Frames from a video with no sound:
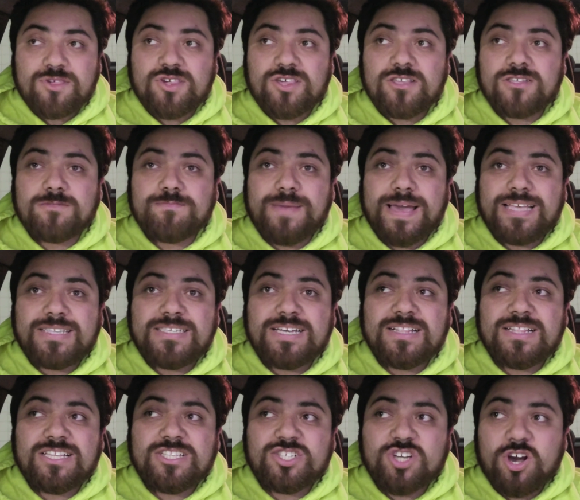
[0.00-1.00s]
She's
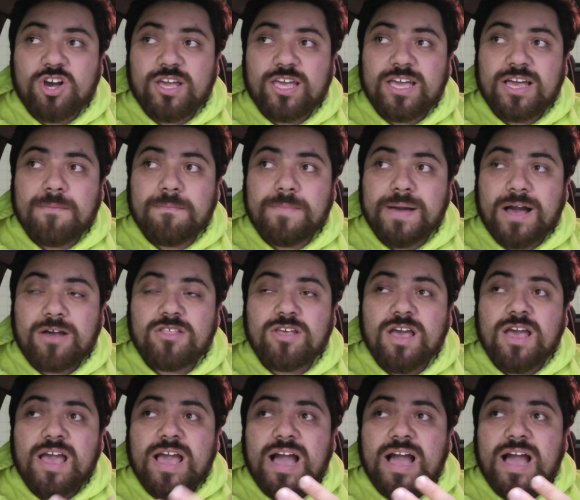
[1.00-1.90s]
basically talking about